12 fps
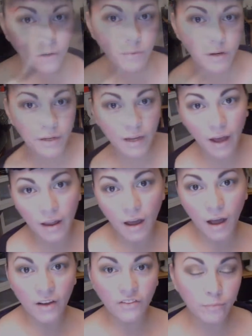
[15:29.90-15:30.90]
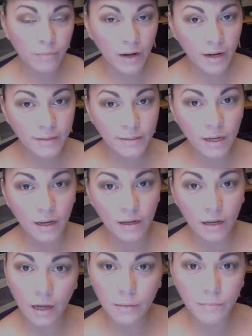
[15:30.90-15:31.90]
where it cut off, but
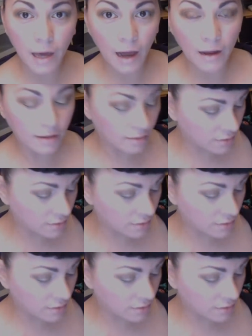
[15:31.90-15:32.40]
I'm back.